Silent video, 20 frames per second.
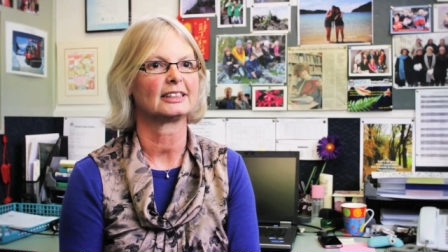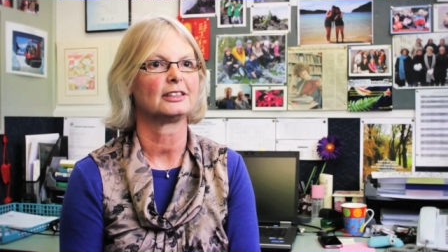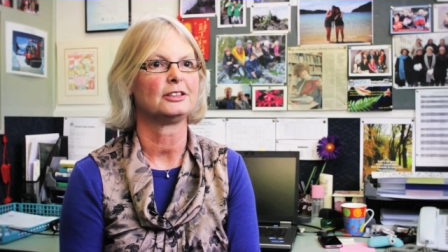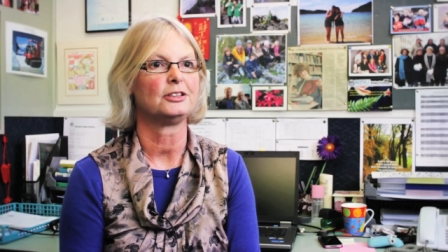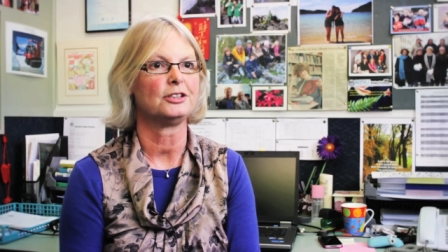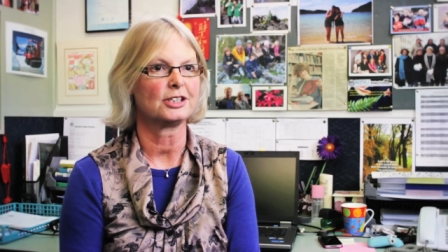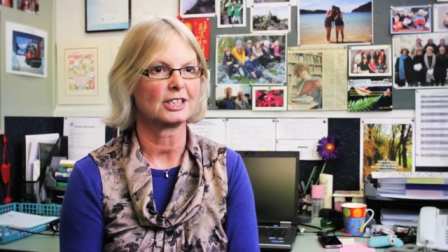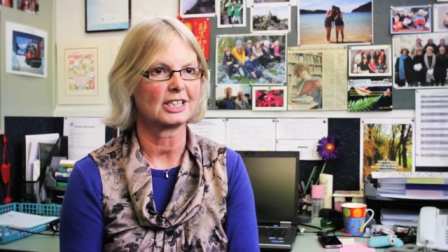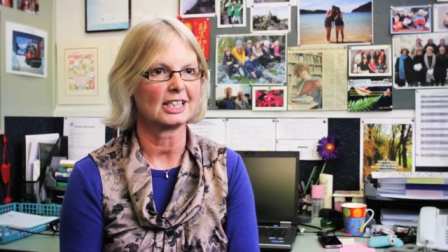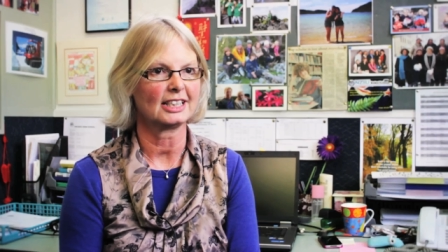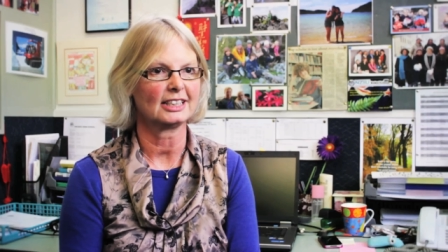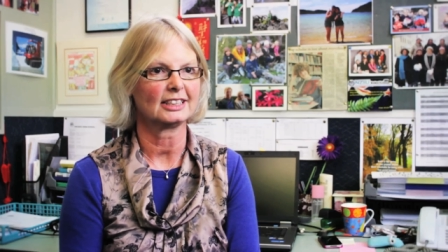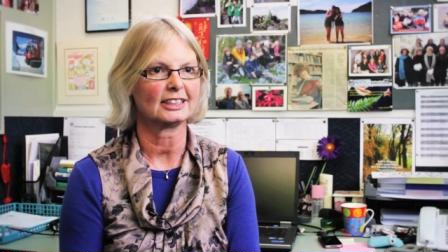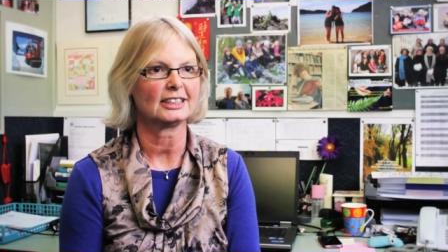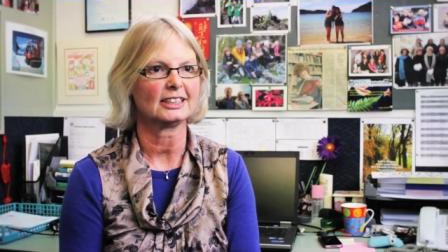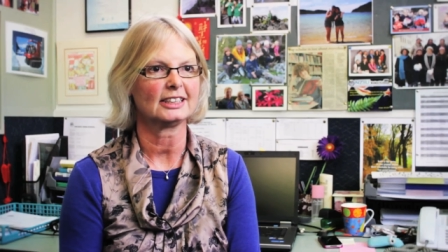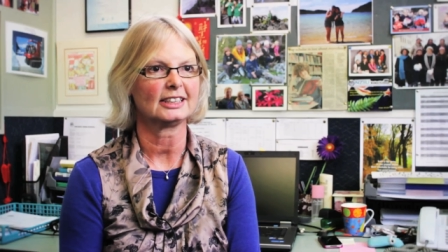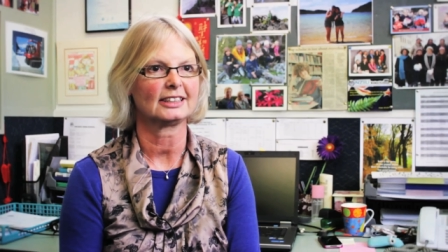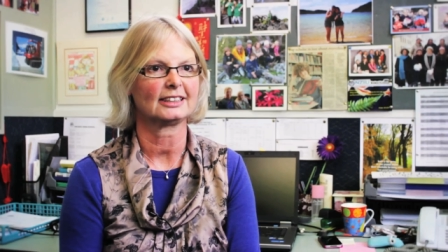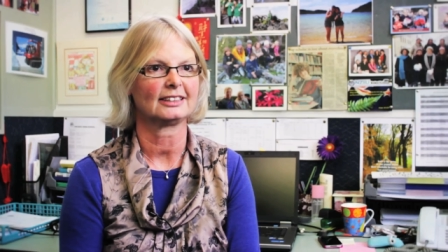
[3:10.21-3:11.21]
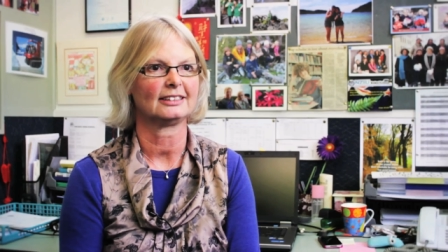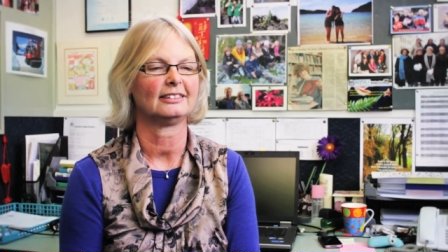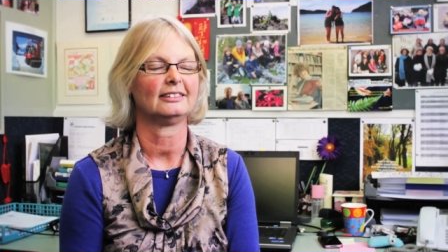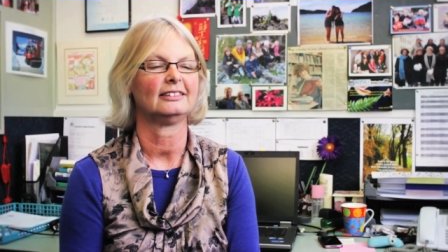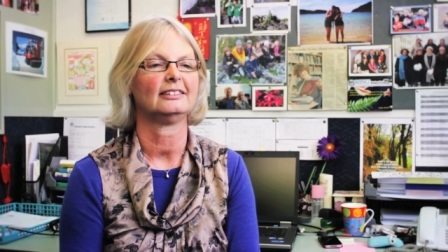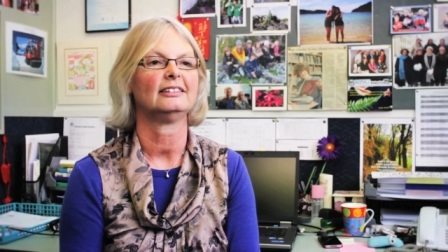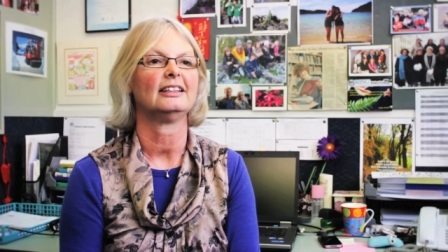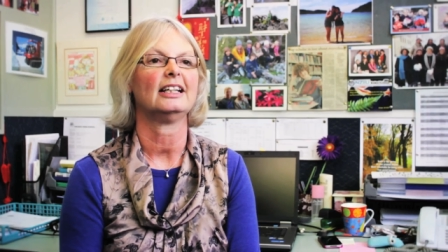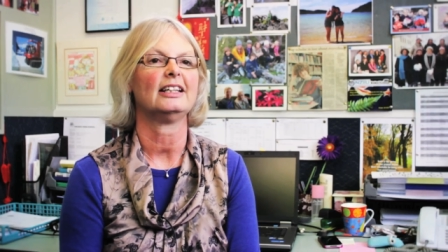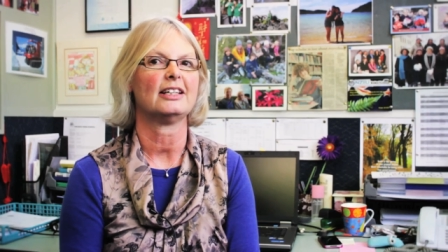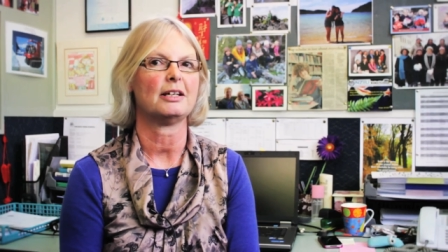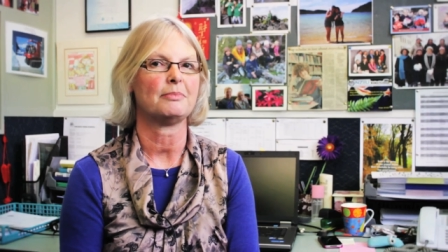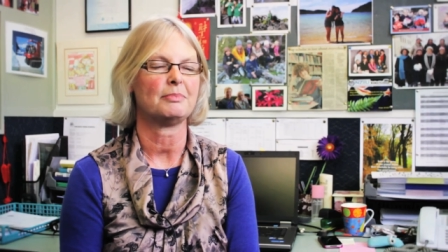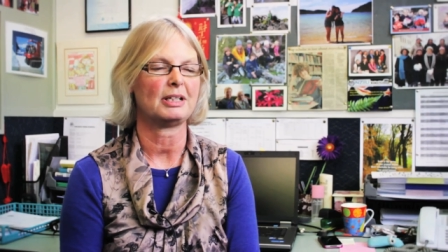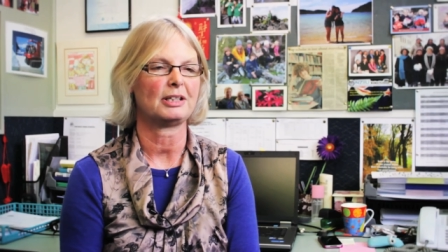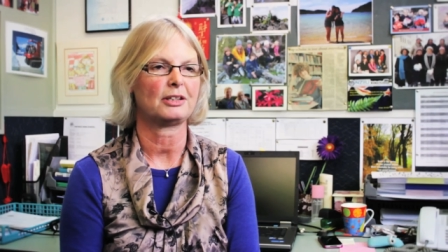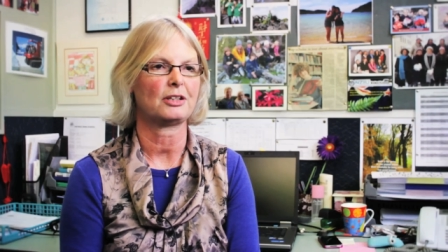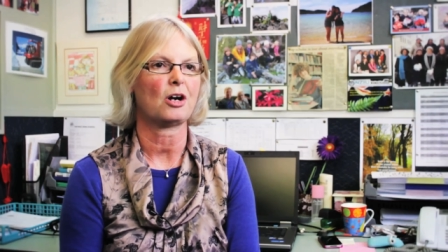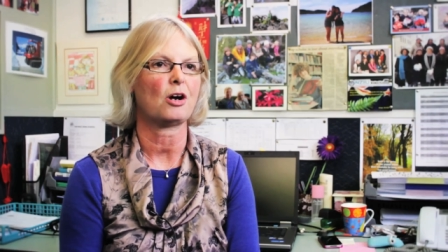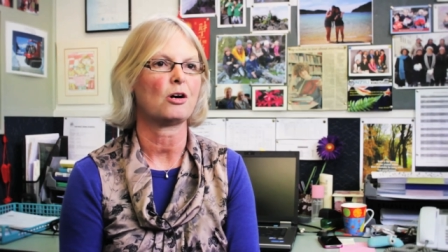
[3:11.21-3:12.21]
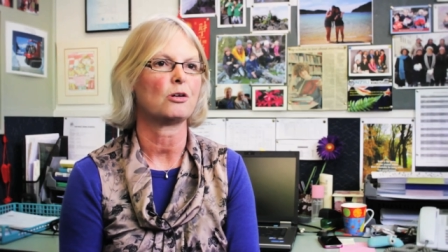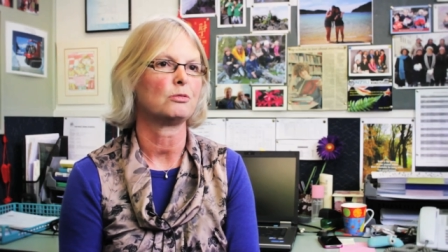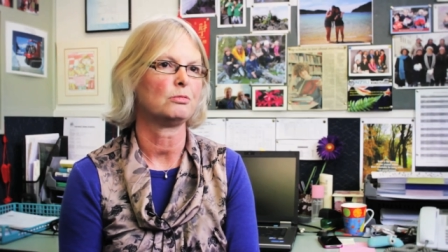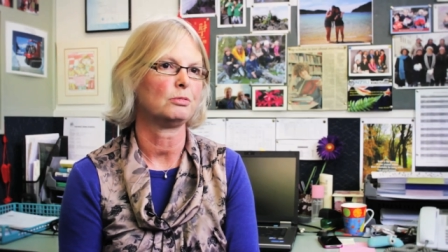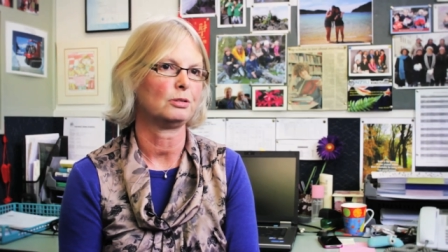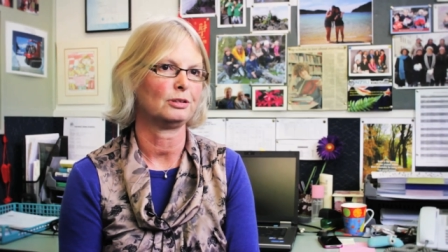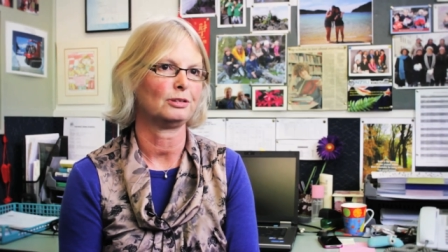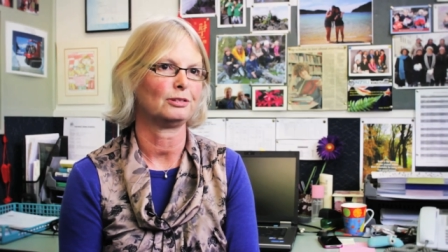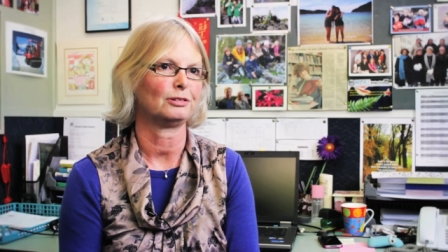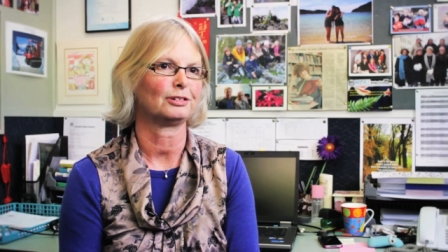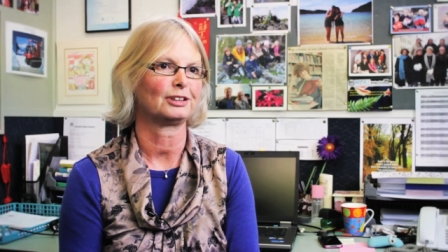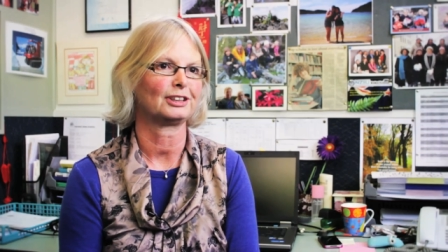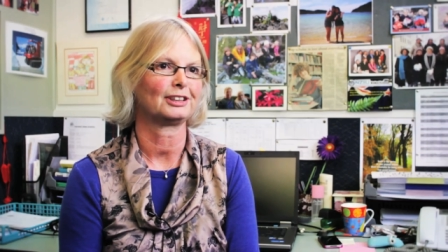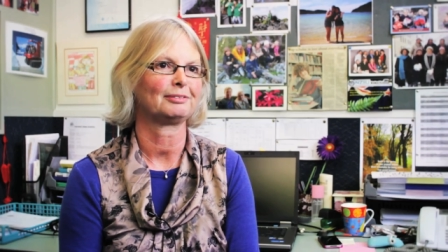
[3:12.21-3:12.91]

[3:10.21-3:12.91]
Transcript: New Zealanders, and they met the whole world.